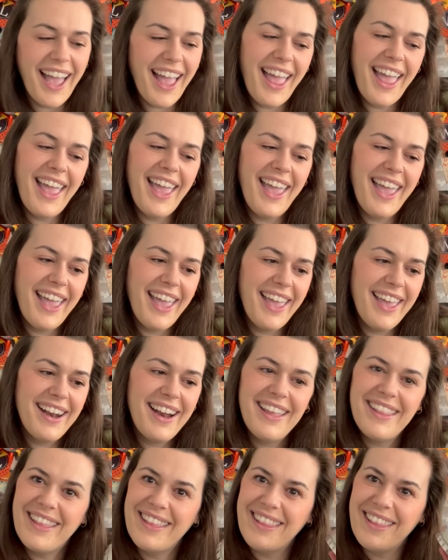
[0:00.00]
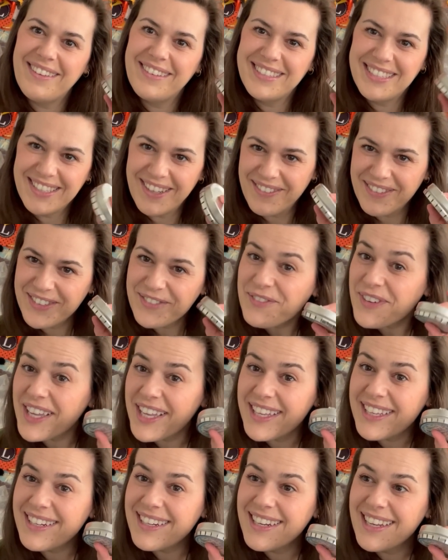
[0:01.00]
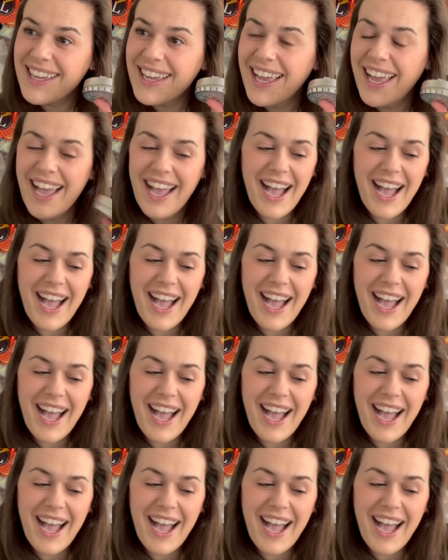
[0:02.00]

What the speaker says: And I thought that was so much fun.